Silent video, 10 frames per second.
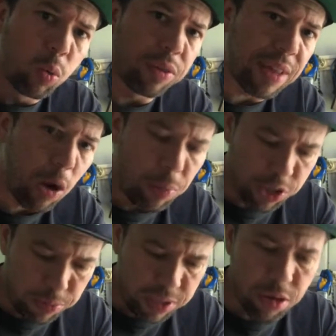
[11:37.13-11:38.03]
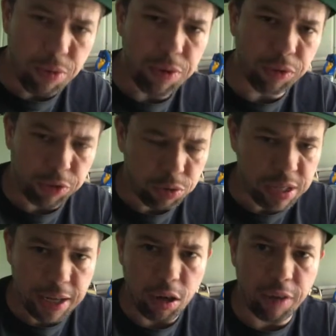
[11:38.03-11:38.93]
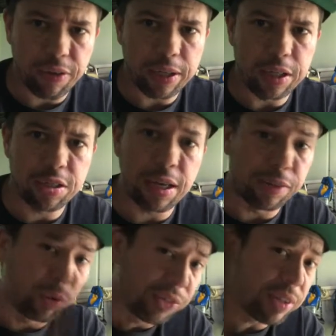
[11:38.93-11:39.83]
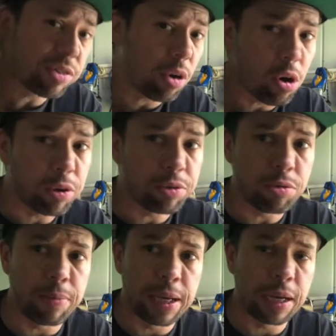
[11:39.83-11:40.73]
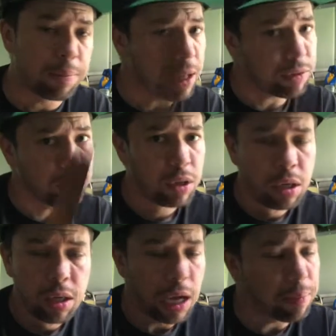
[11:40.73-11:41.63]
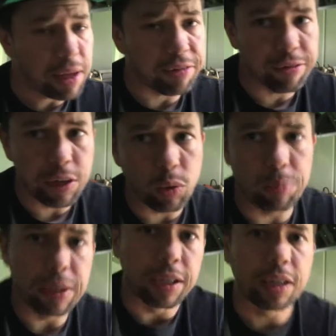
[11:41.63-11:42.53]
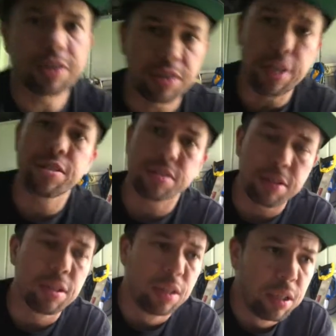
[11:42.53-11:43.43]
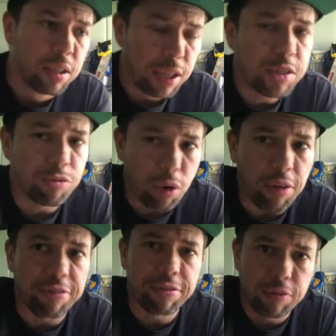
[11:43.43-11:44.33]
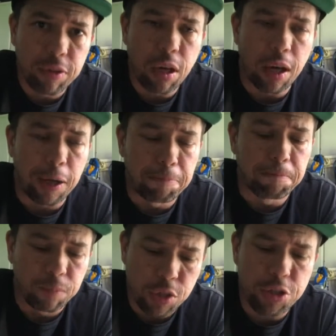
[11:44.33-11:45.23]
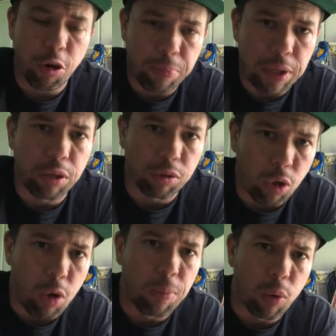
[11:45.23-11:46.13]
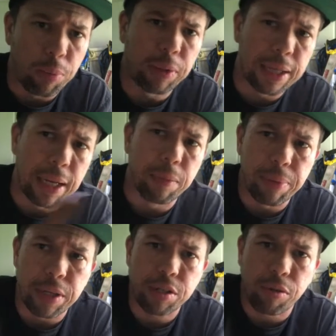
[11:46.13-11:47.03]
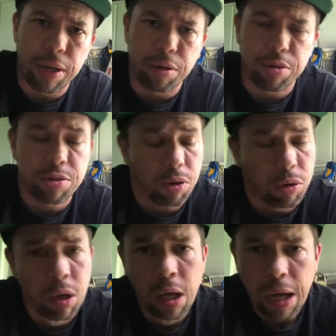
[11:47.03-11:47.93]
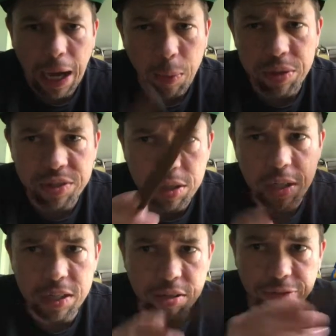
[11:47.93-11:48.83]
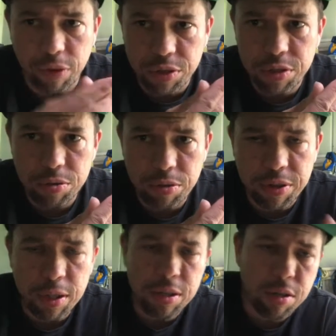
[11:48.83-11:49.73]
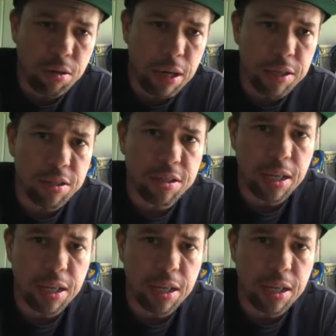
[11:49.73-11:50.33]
with how much material you take off on each side. Those things are hard to do, man. I'm not afraid to admit it's rough sharpening your lawnmower blade on a bench grinder. So I would suggest the first two things here I just